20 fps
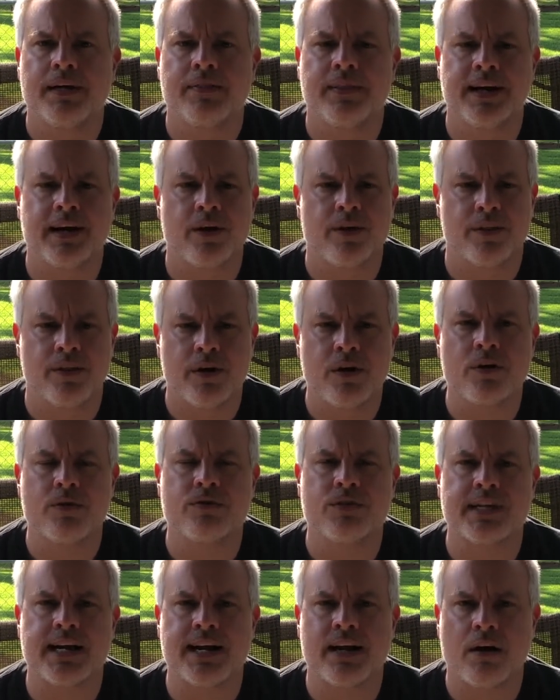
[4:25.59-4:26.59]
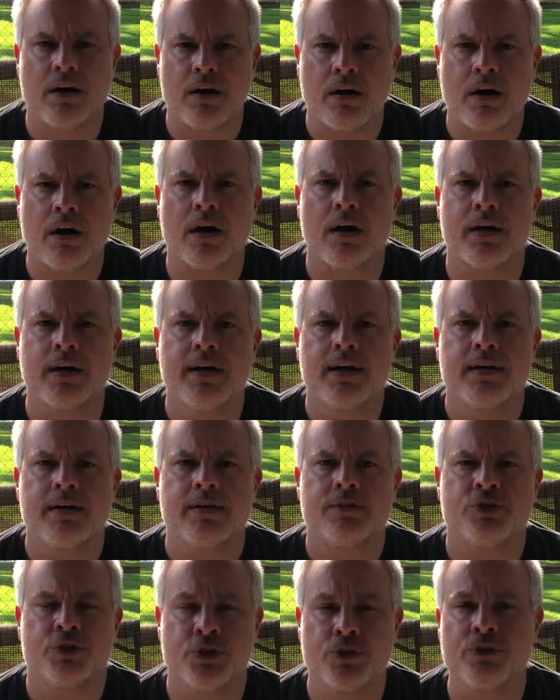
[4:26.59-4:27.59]
There are those that are
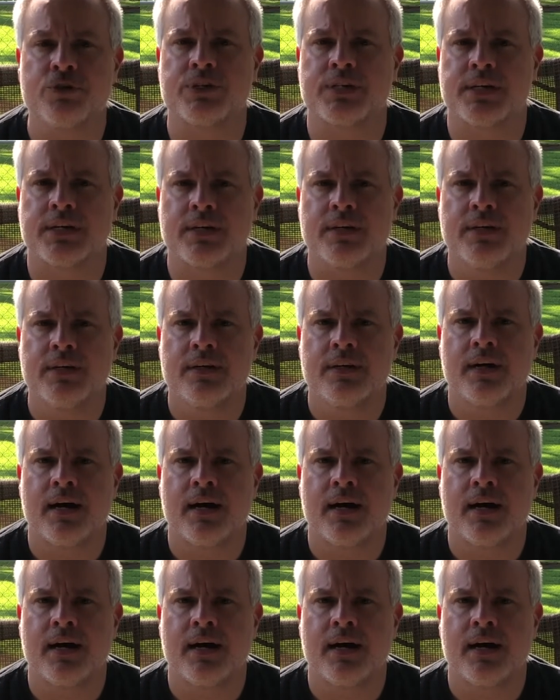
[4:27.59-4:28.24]
choosing